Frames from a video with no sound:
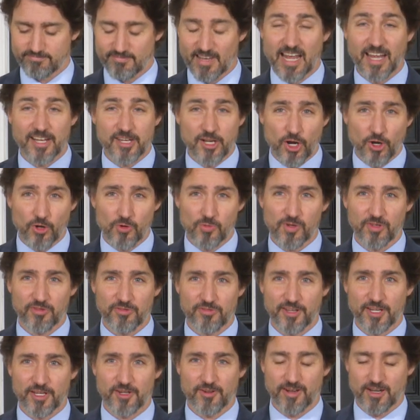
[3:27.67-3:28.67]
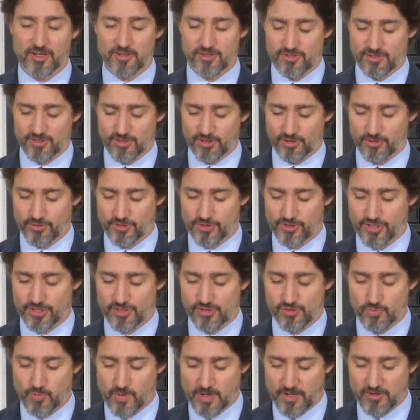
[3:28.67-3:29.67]
I know we'll figure out
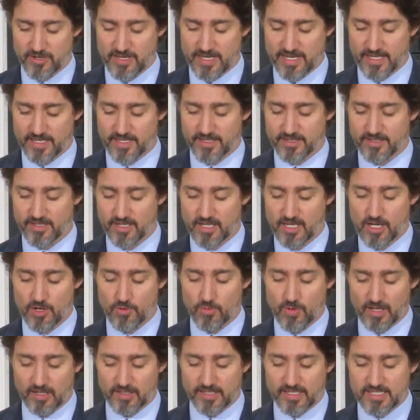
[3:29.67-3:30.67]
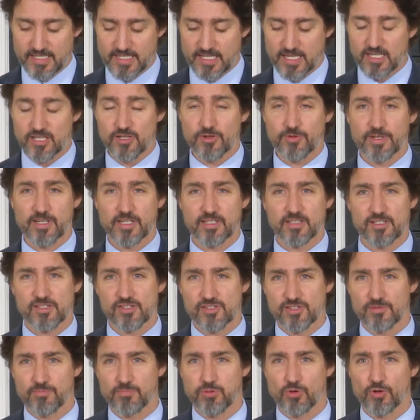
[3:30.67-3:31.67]
solutions where needed while continuing to
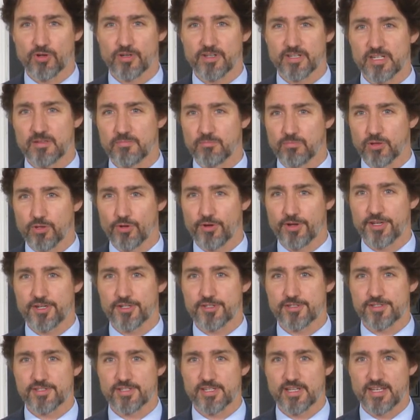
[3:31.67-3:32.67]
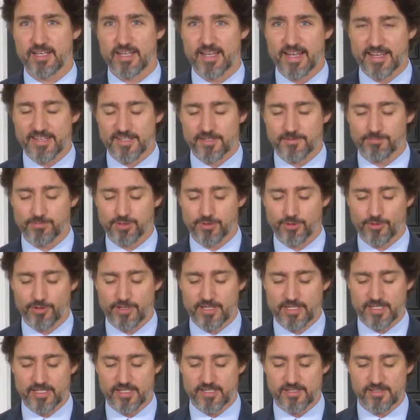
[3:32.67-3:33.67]
support employers and
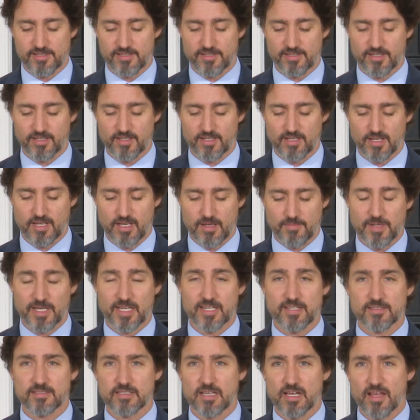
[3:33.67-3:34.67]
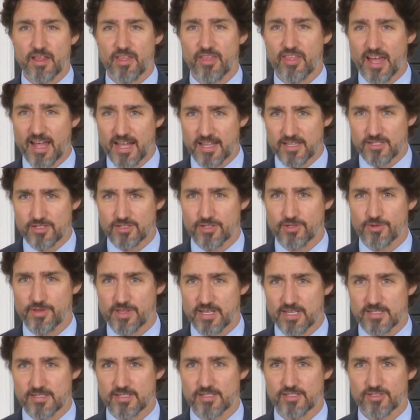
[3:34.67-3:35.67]
employees, because that's who
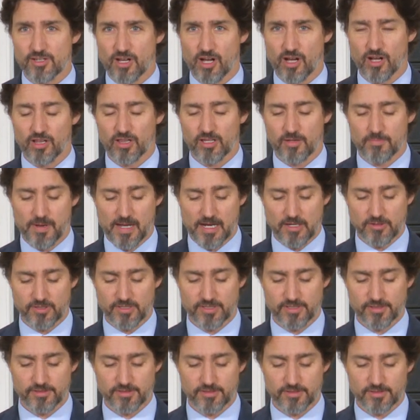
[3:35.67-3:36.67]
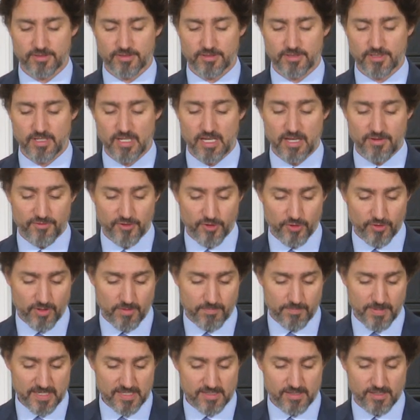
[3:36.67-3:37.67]
this is all about. If you're a
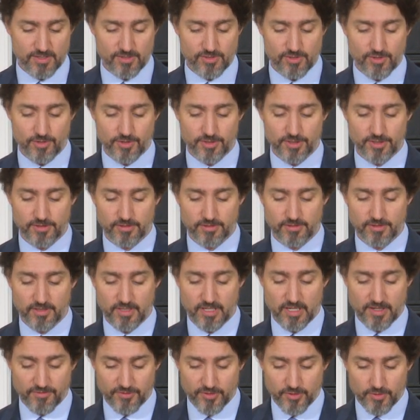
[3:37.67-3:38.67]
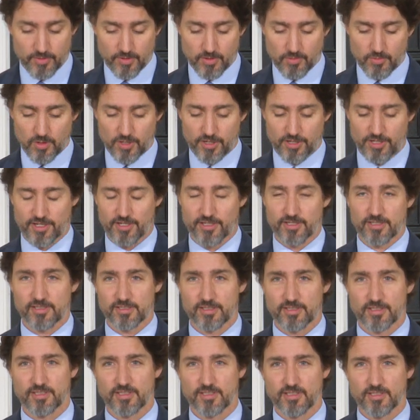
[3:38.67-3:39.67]
business owner, if you're a worker,
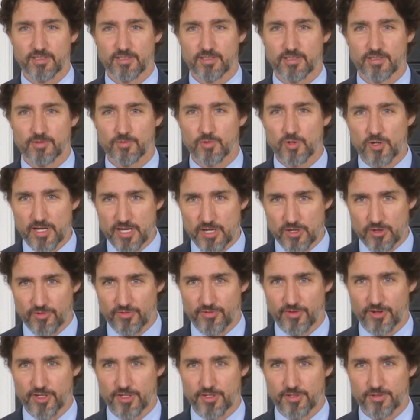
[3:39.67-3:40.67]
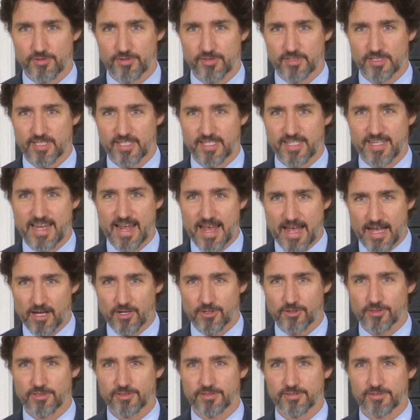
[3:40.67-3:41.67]
we're here for you
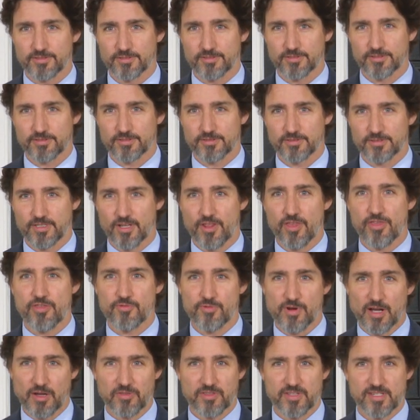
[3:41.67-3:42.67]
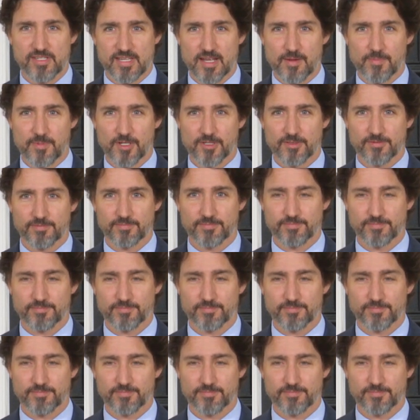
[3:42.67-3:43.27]
now and throughout the summer.